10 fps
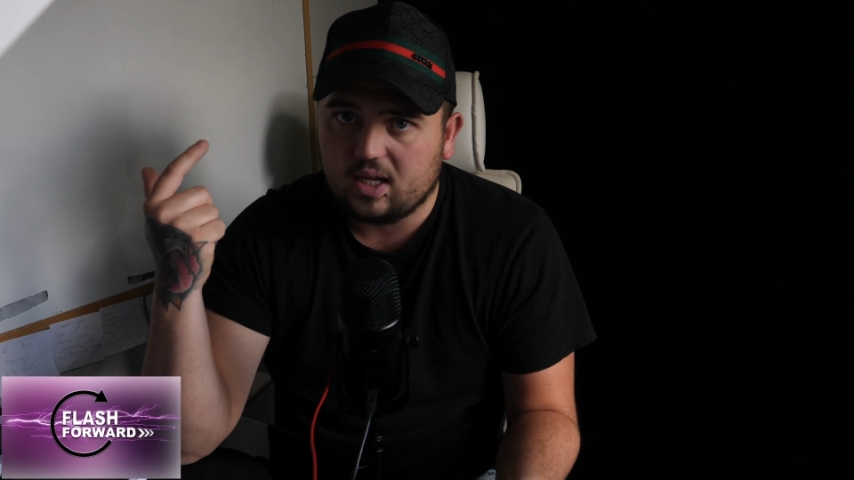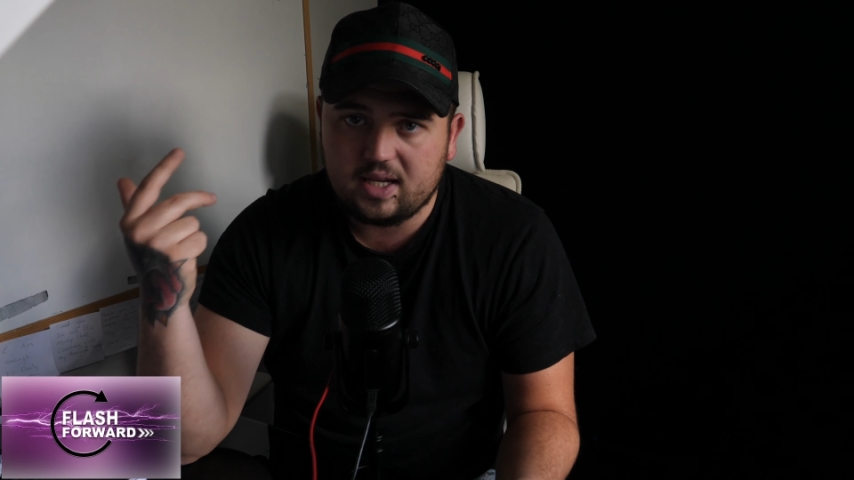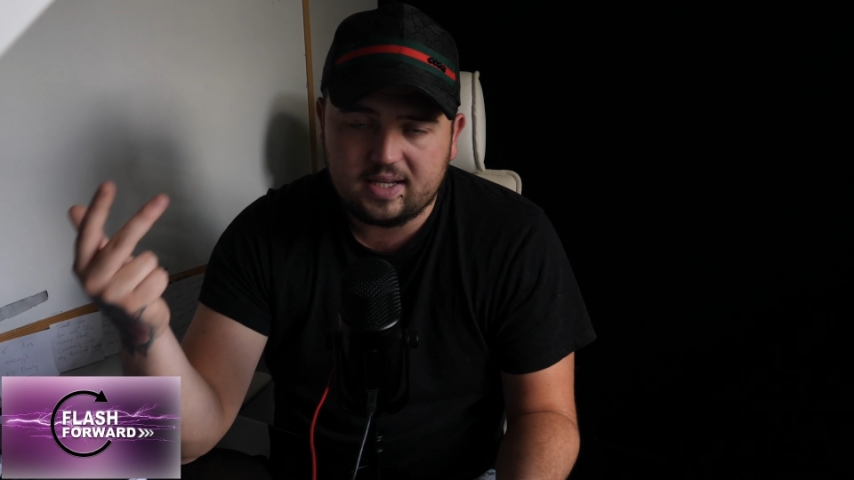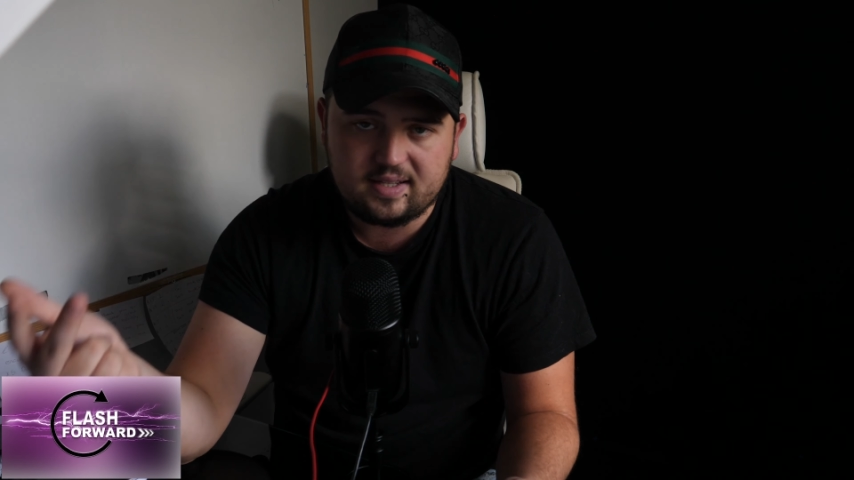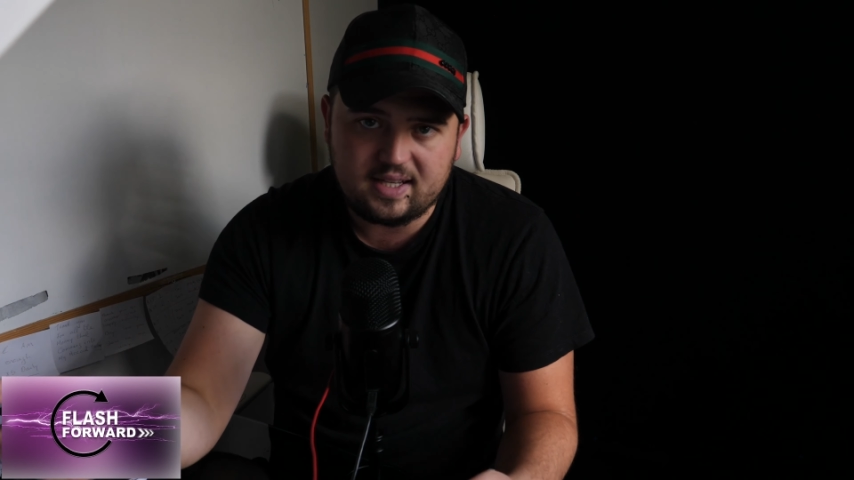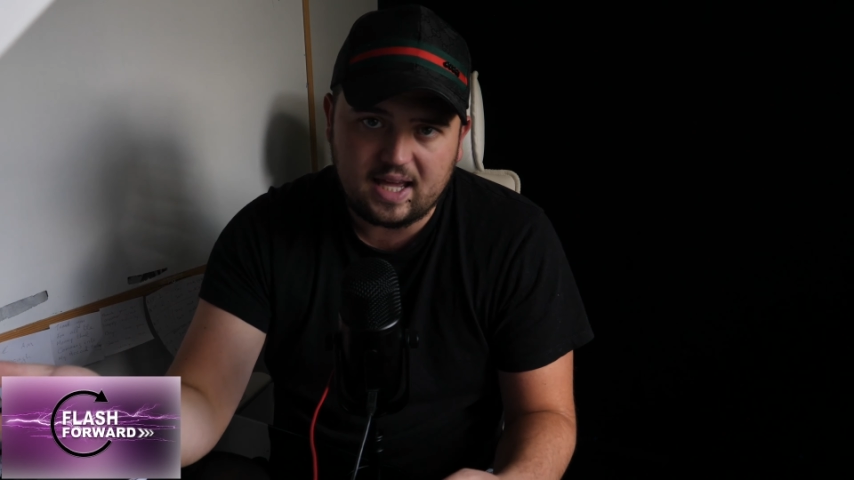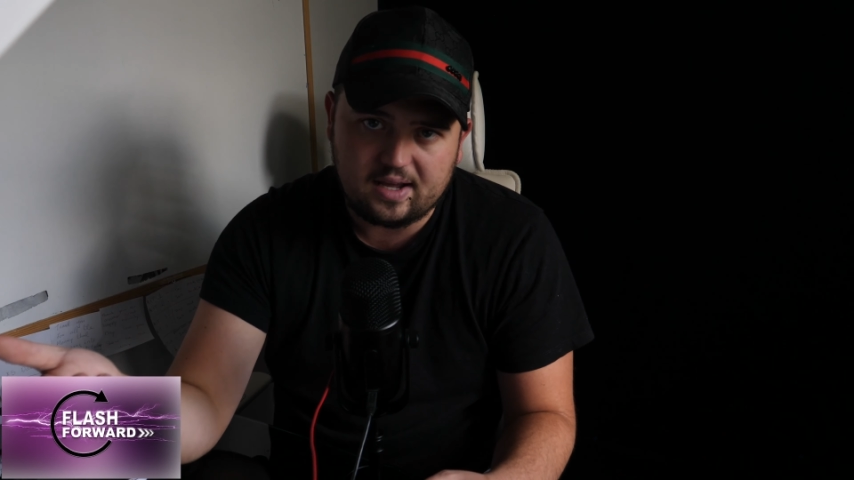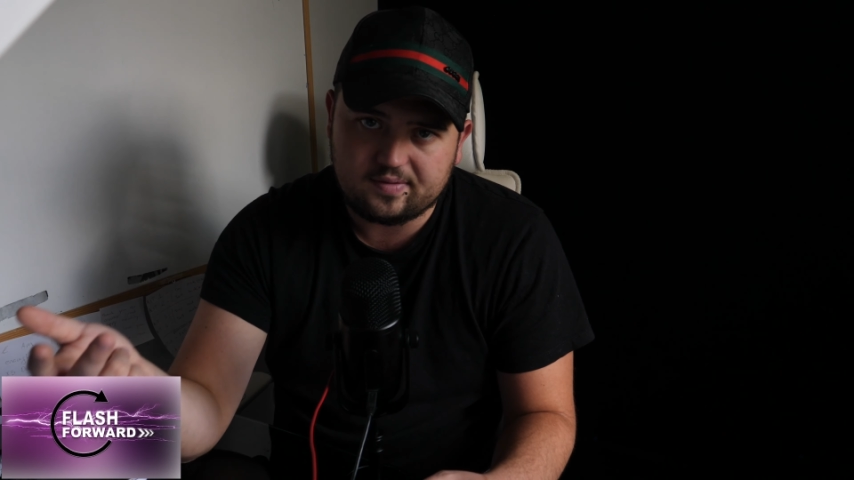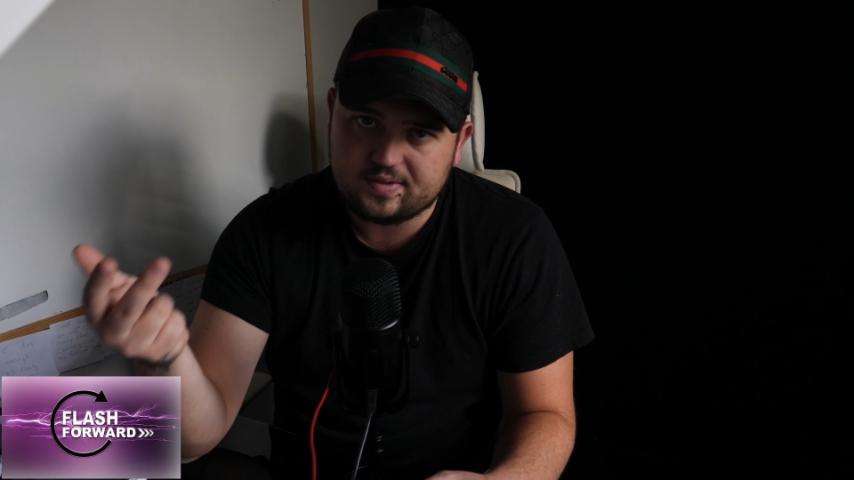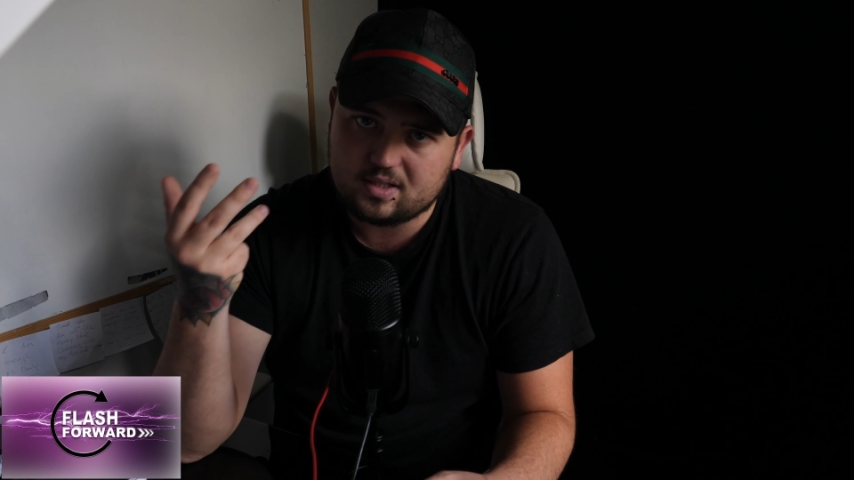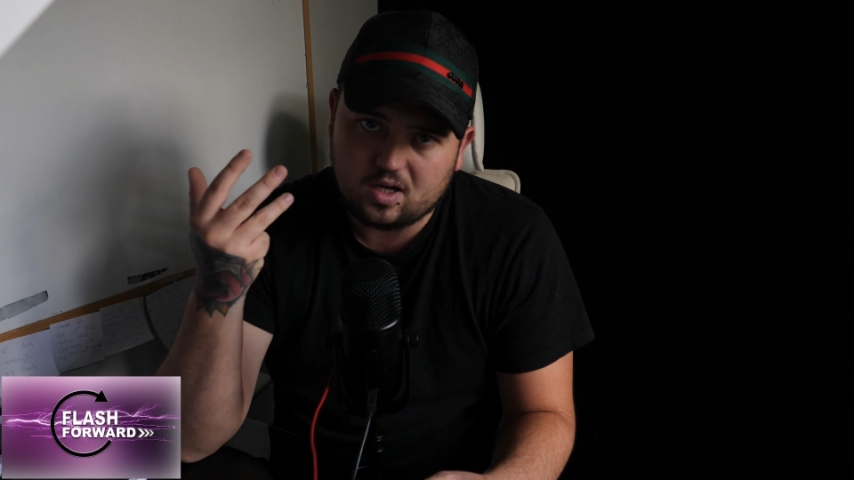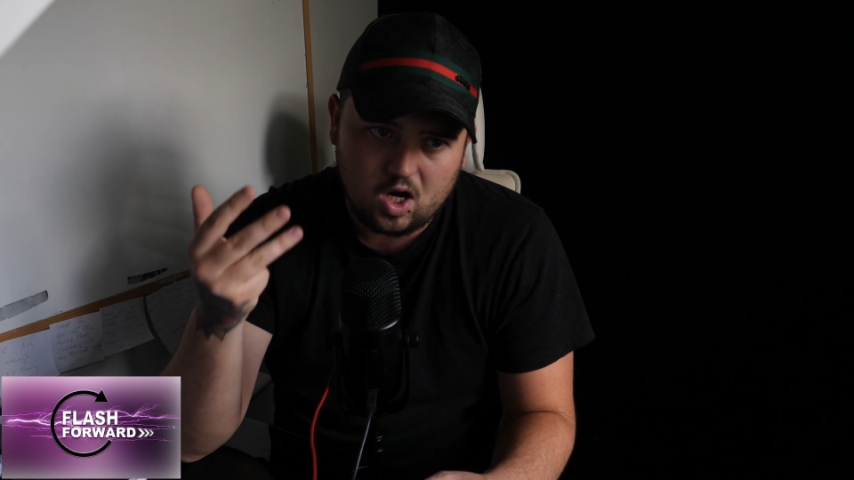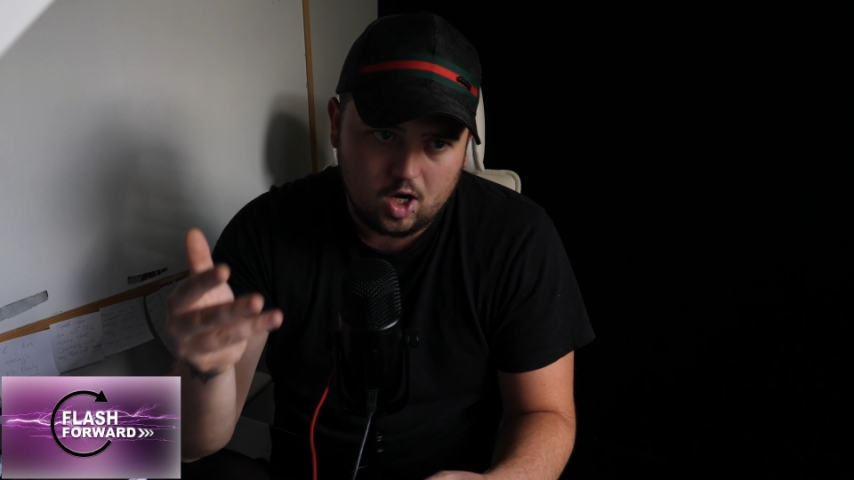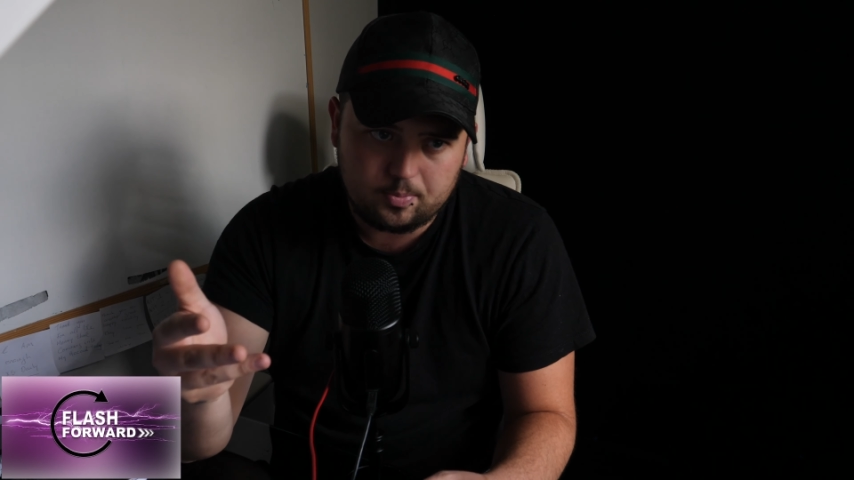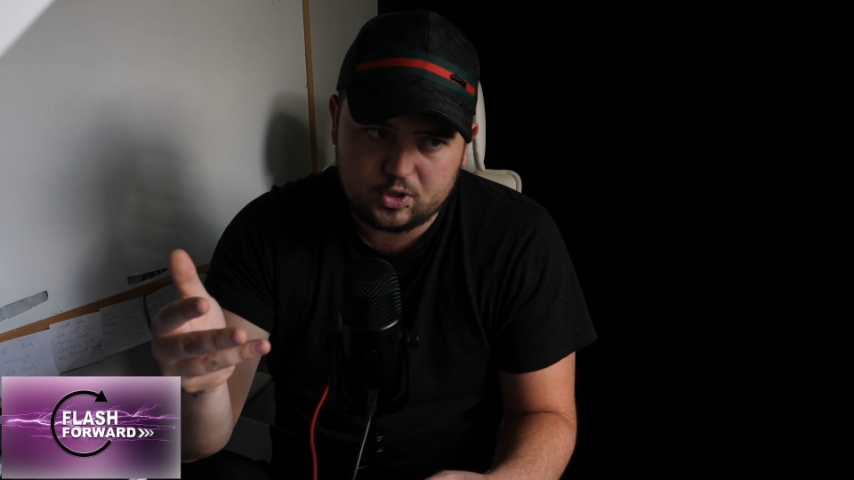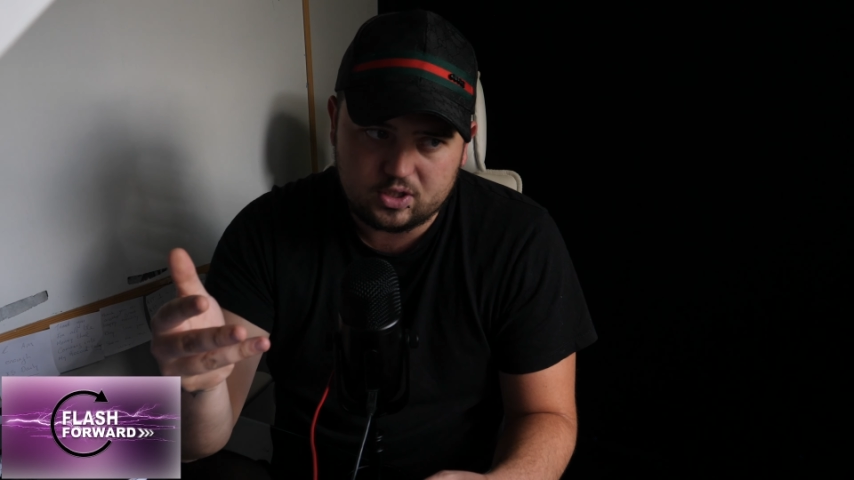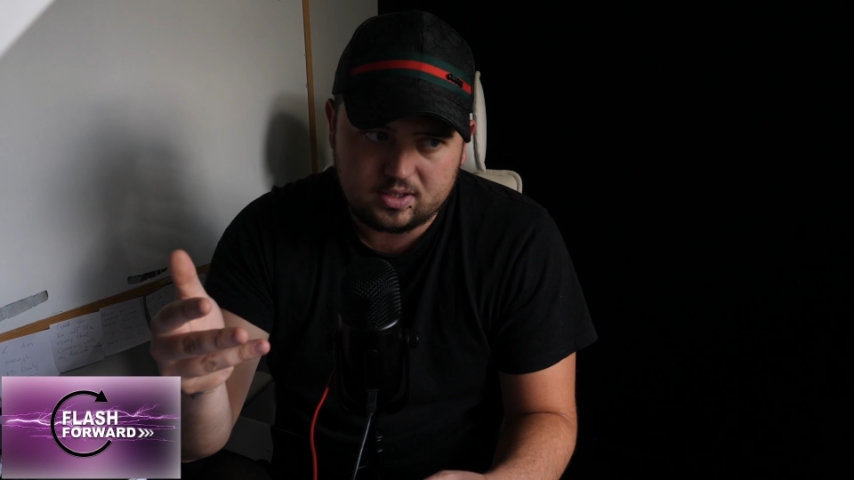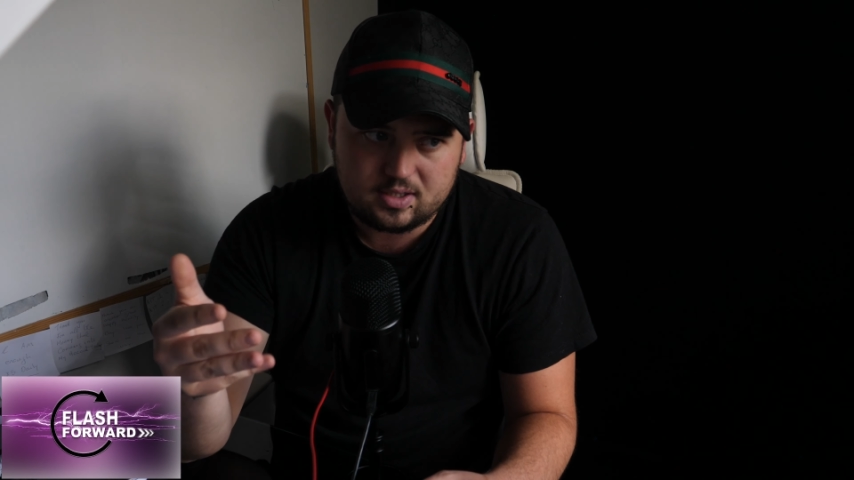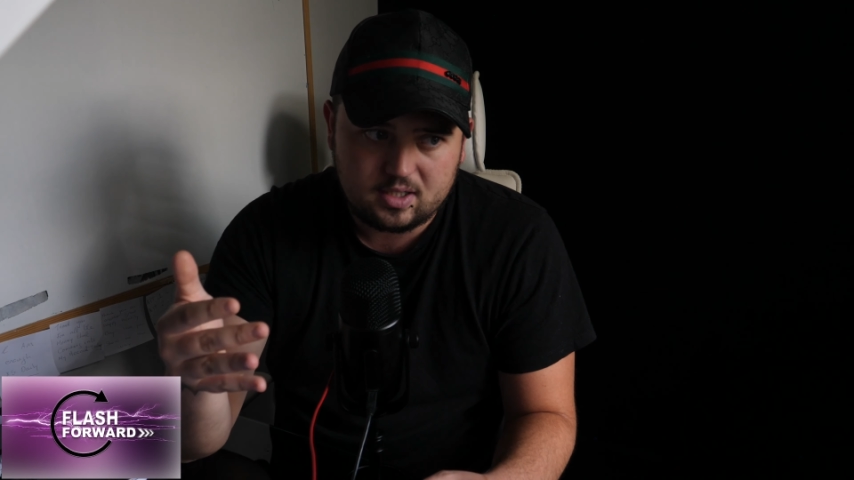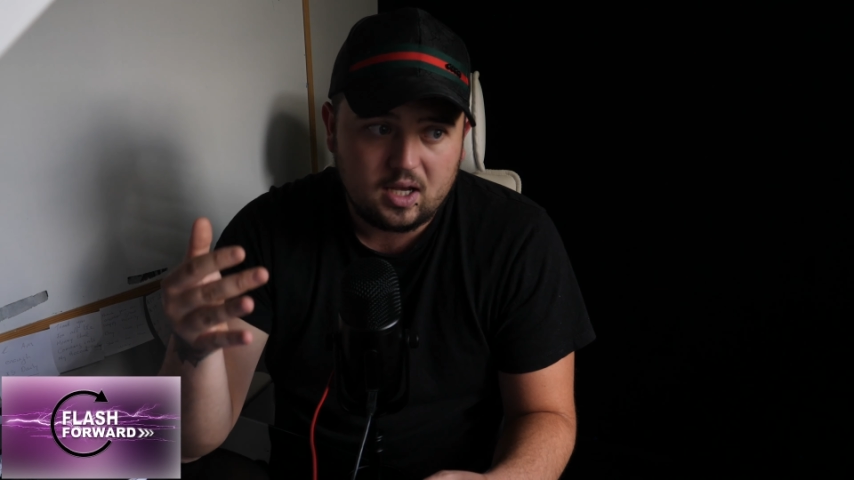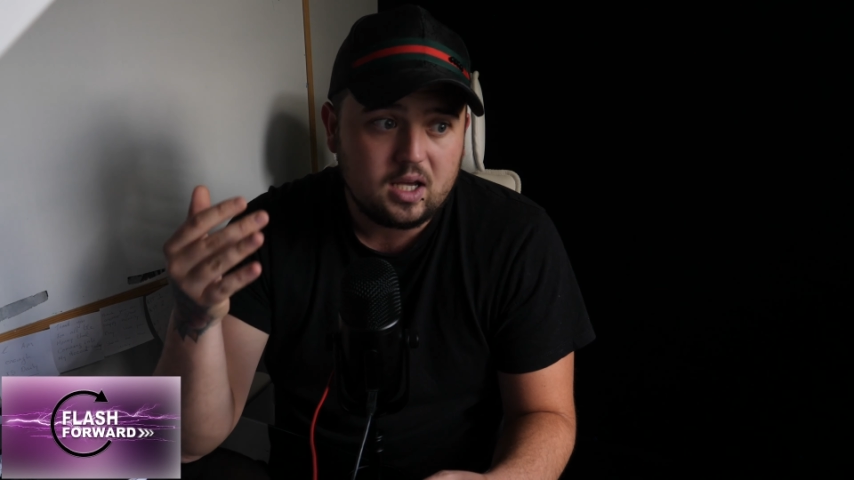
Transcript: ETFs, options?